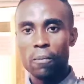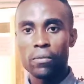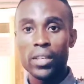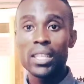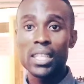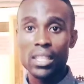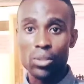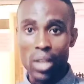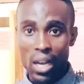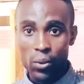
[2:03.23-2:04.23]
very easy to
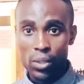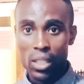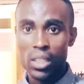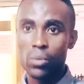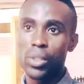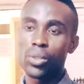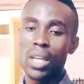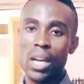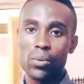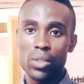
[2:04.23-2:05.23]
count. The way you
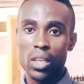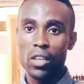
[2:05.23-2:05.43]
count